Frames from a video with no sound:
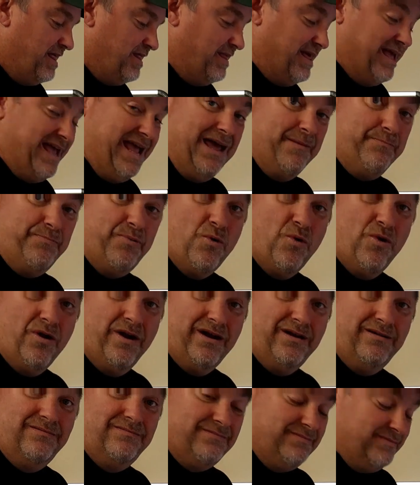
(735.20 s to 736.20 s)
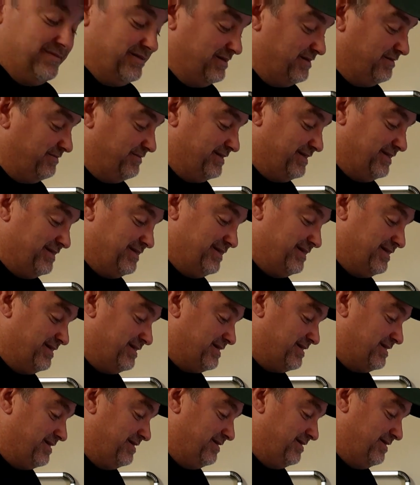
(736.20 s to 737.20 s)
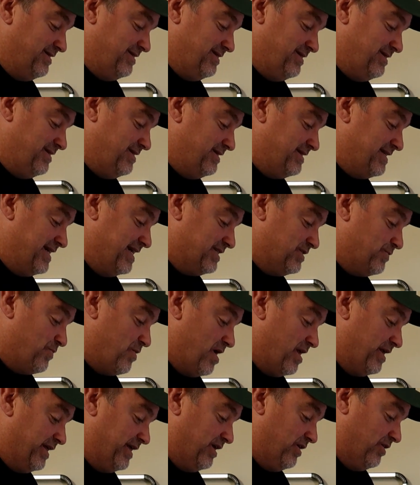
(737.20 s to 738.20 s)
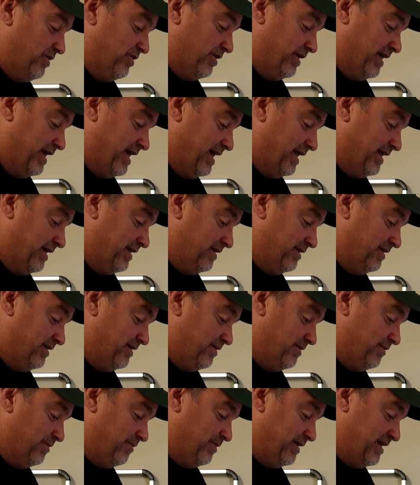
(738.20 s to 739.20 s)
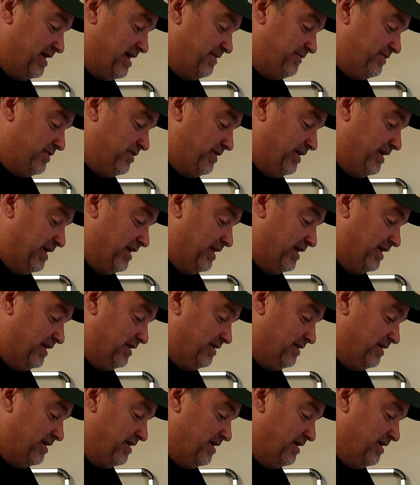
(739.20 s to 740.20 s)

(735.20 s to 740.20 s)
Hand pouring, it takes a while to get good at it, but after you get it,